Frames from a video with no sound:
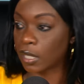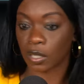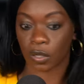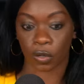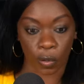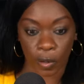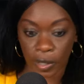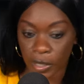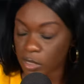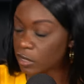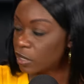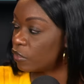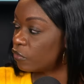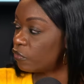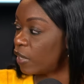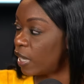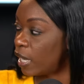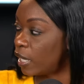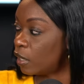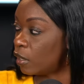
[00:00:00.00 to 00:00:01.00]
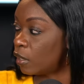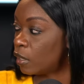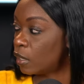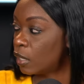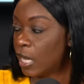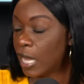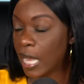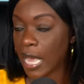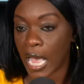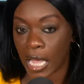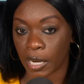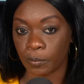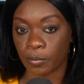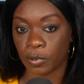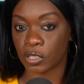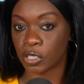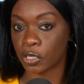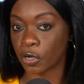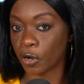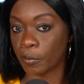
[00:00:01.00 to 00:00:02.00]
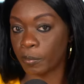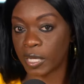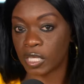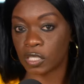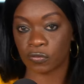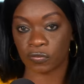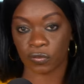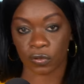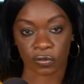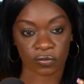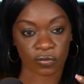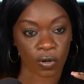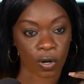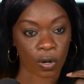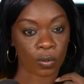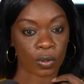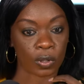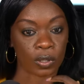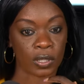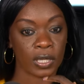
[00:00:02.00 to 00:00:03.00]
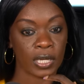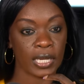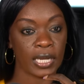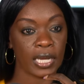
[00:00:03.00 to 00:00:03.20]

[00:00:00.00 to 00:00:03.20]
going to the final and putting her best foot forward